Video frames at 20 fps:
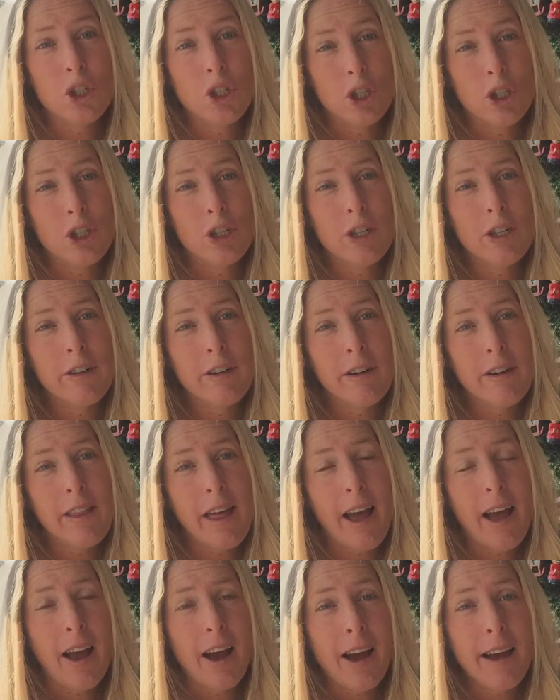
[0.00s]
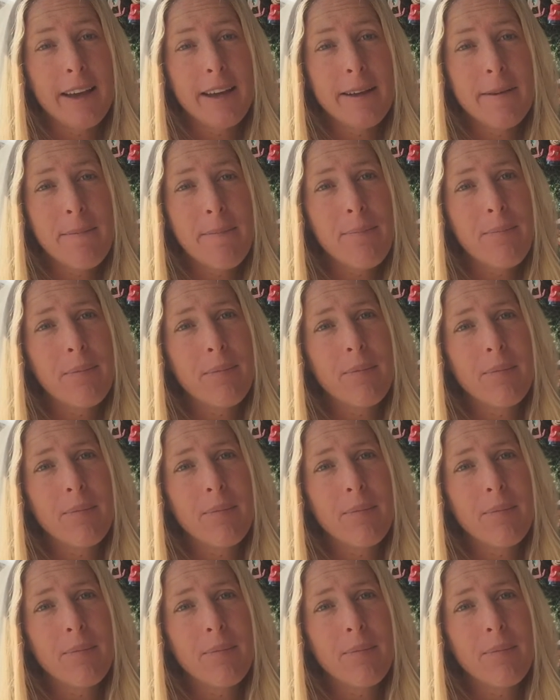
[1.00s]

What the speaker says: learner that I am,